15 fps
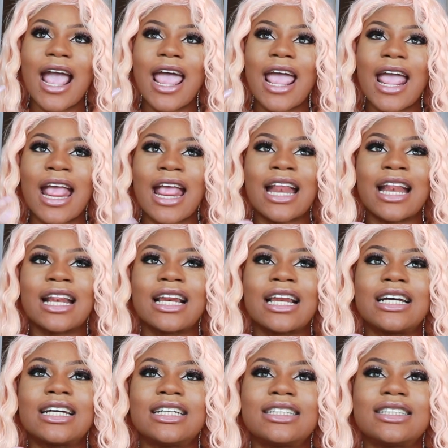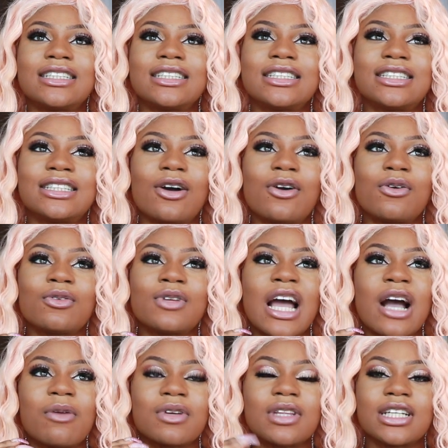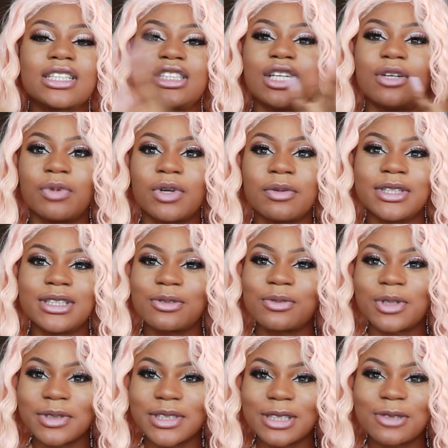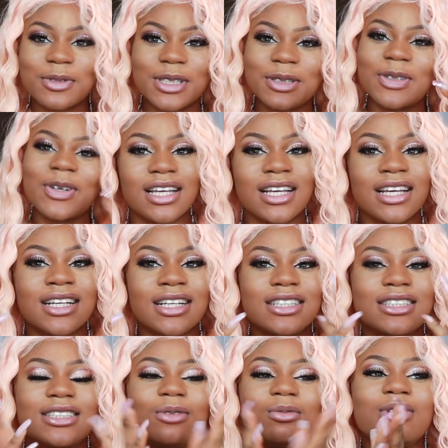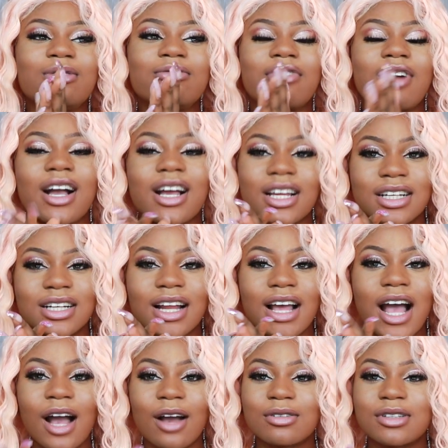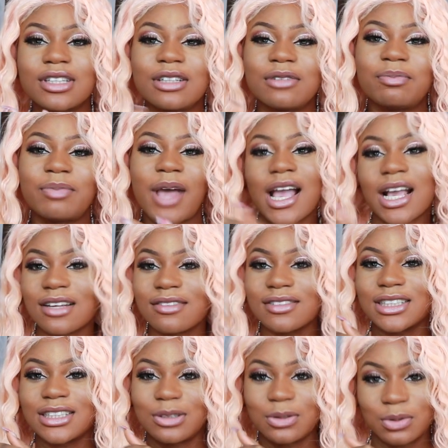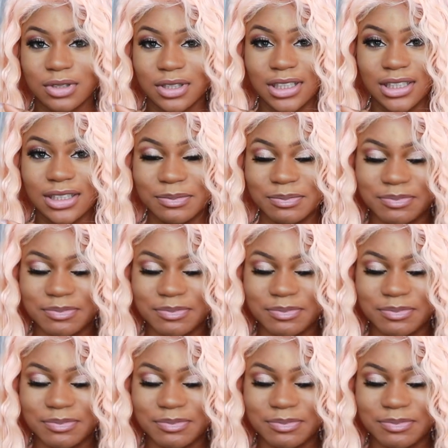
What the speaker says: And so now we're like, what do we do? So we run out the back of the store.